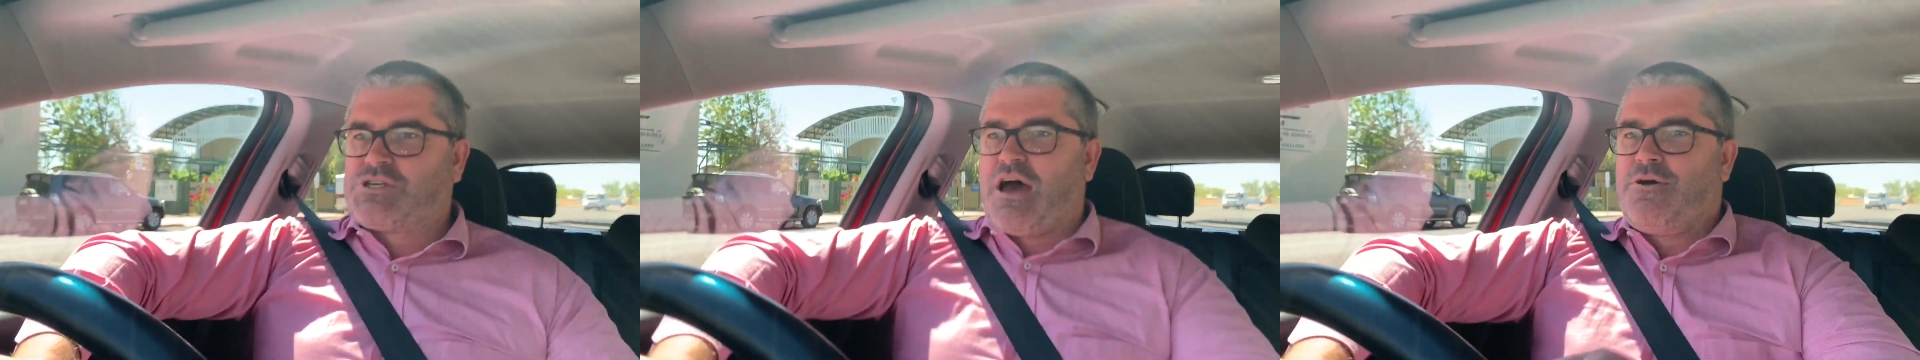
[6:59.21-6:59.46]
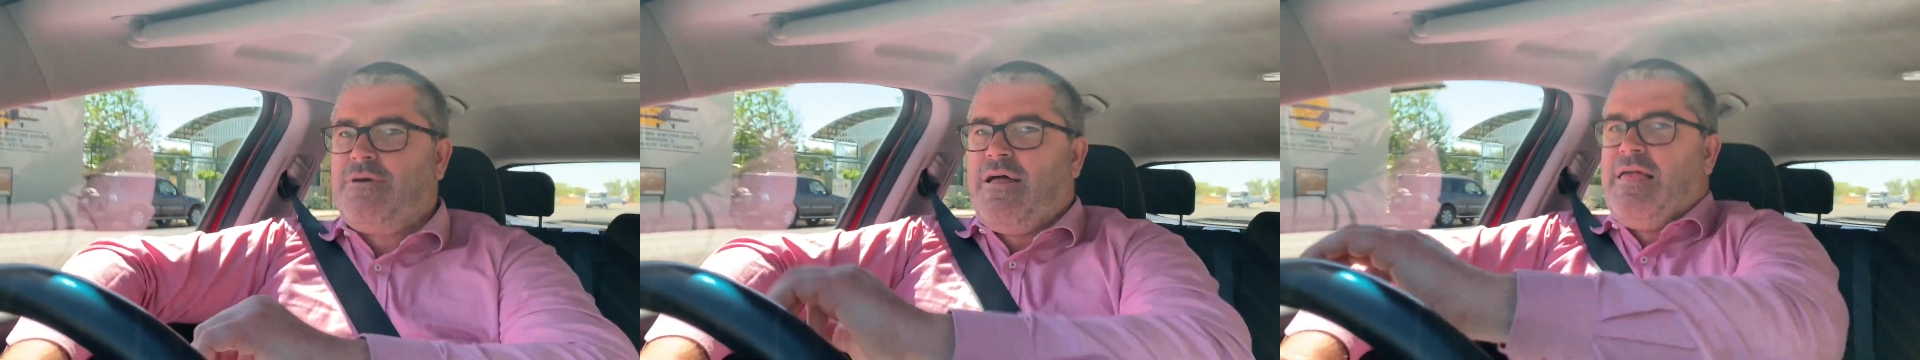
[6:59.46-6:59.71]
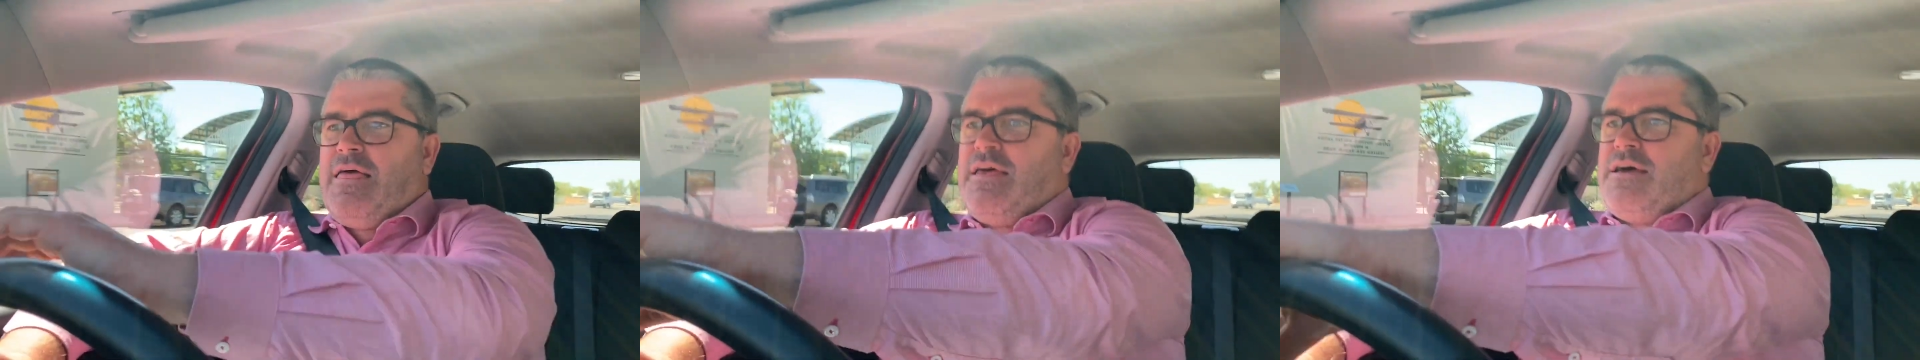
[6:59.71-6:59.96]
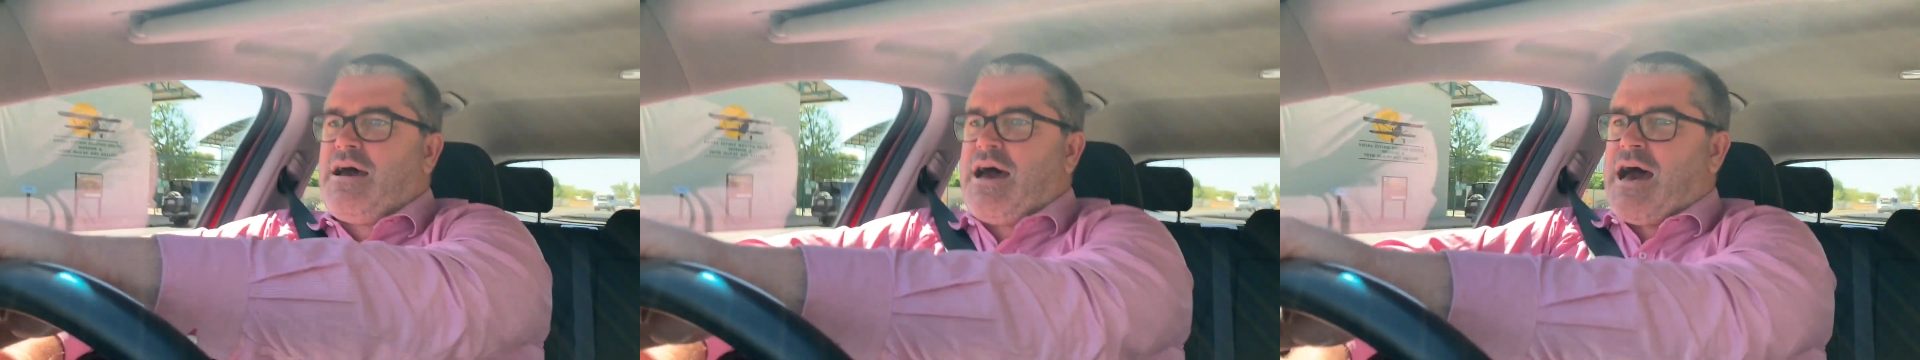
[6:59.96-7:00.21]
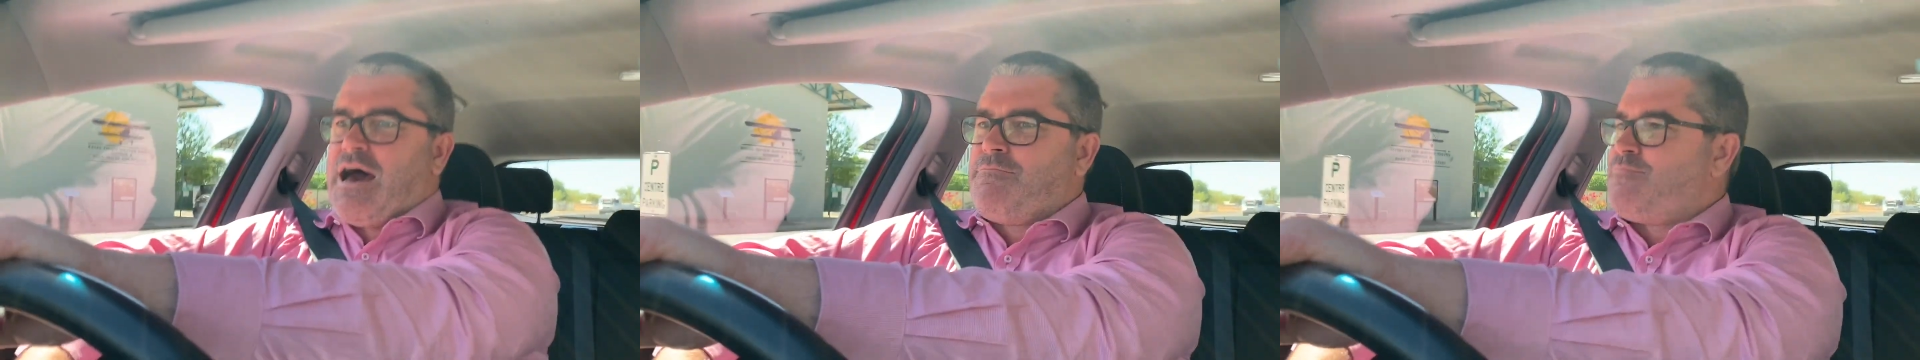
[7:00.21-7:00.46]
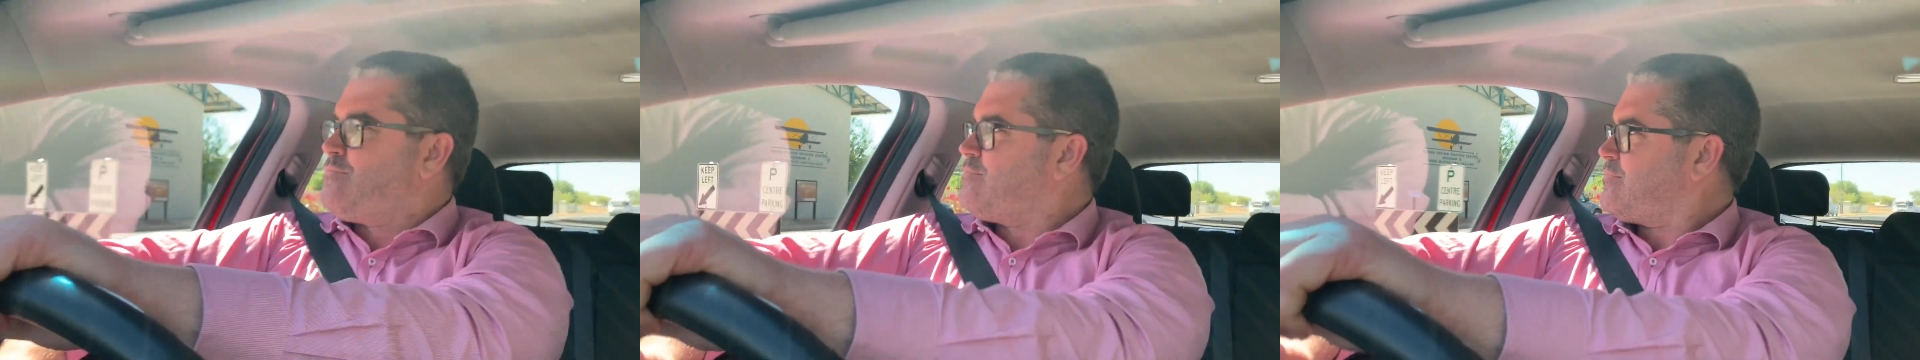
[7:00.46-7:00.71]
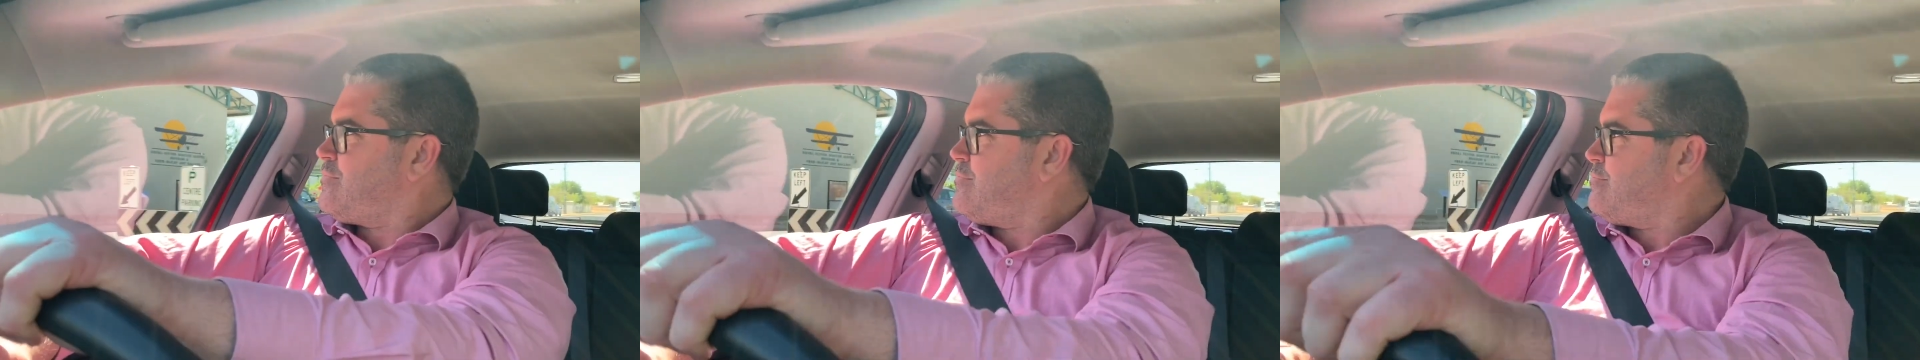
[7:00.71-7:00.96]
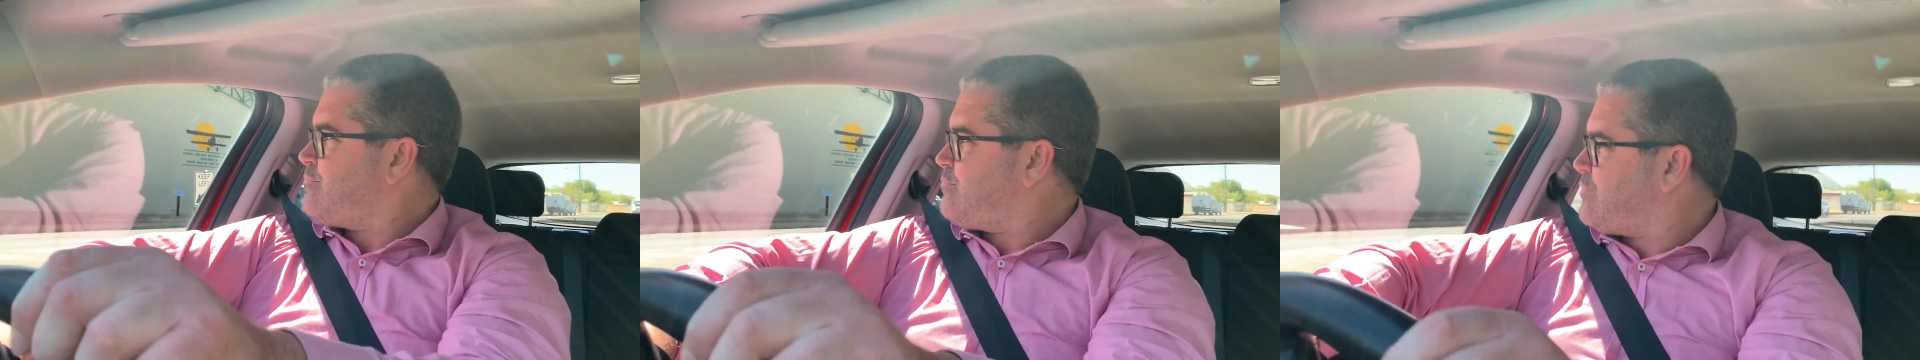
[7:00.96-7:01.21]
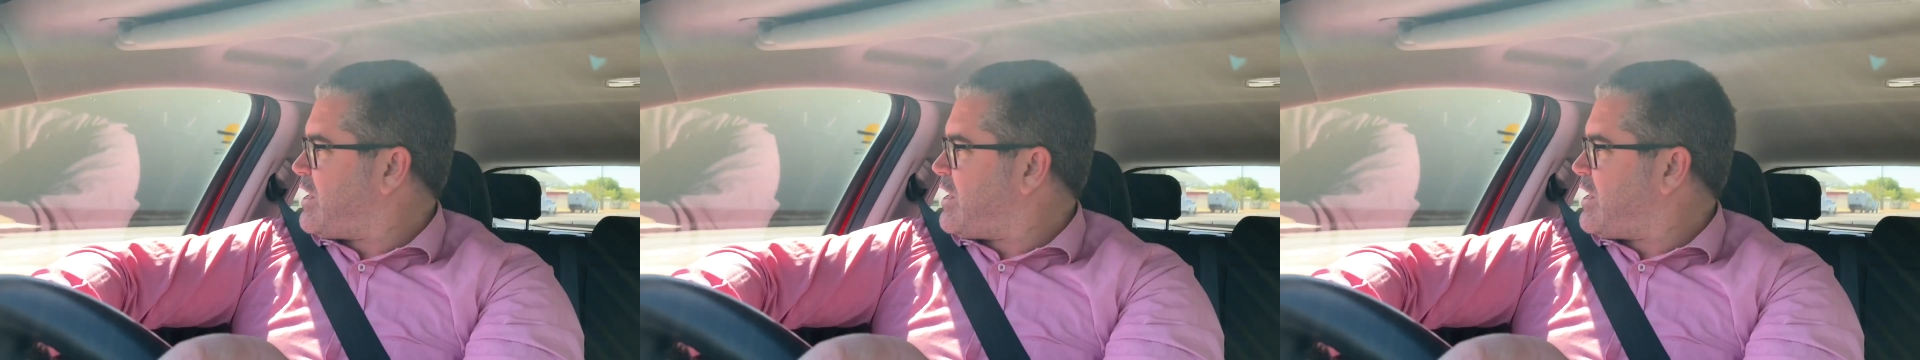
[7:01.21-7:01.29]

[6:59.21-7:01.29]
So, you